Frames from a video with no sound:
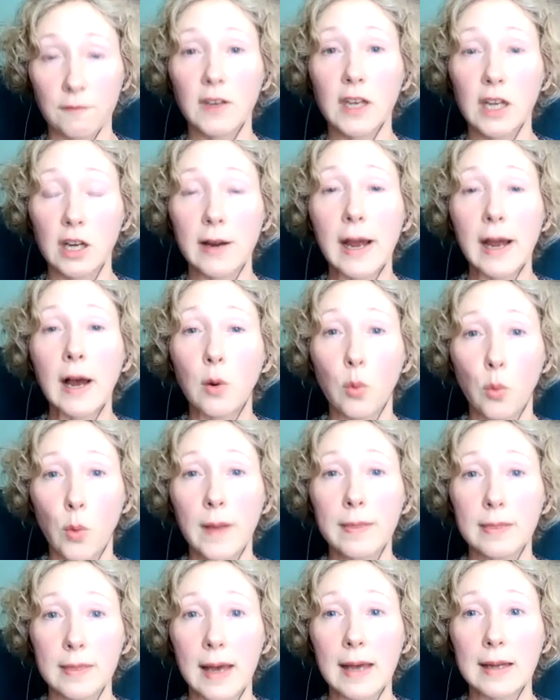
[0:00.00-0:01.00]
figure out
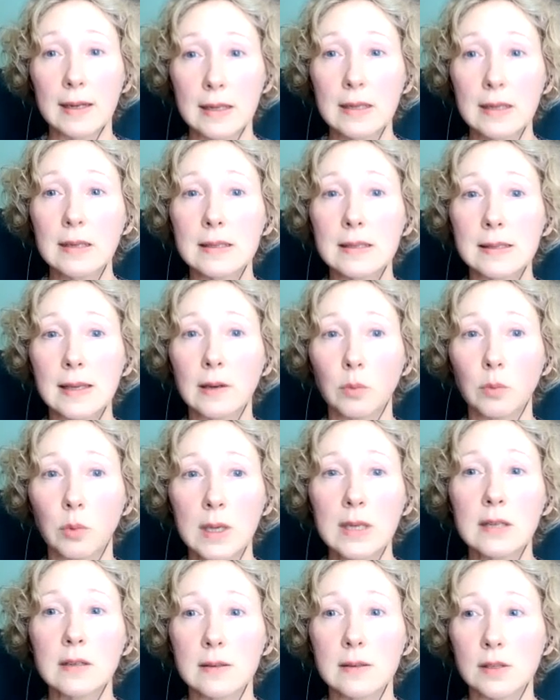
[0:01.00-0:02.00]
what that is like
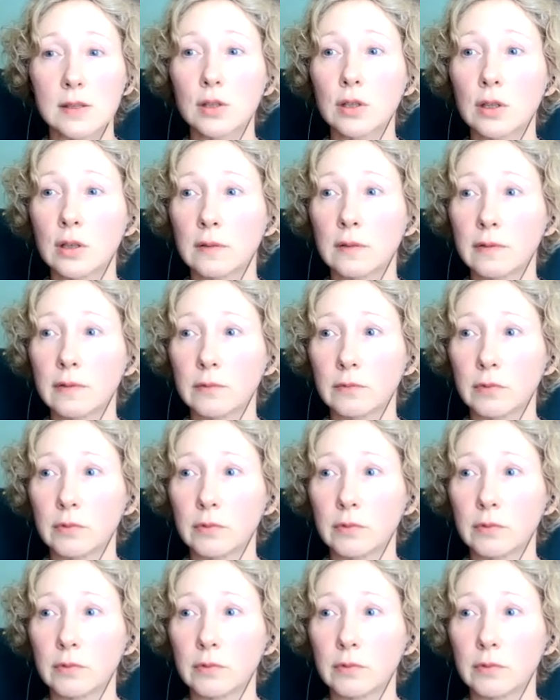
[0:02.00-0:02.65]
we deserve